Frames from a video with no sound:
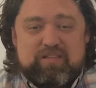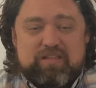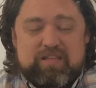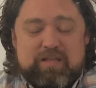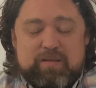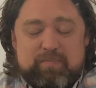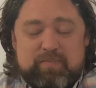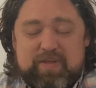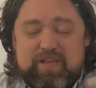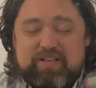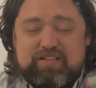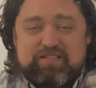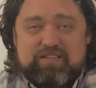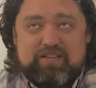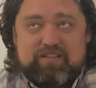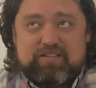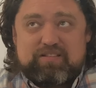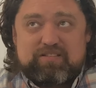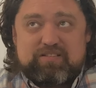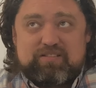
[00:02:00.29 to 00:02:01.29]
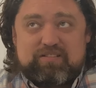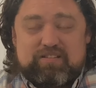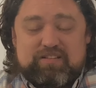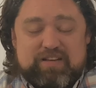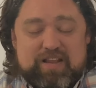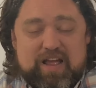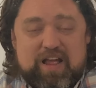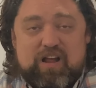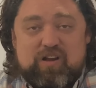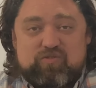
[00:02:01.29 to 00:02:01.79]
It makes it
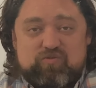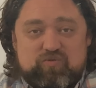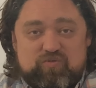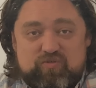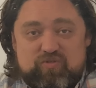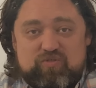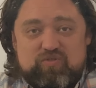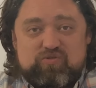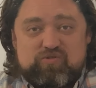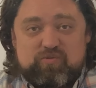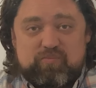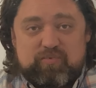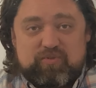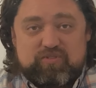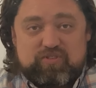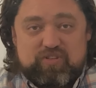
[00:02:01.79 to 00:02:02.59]
an actual usable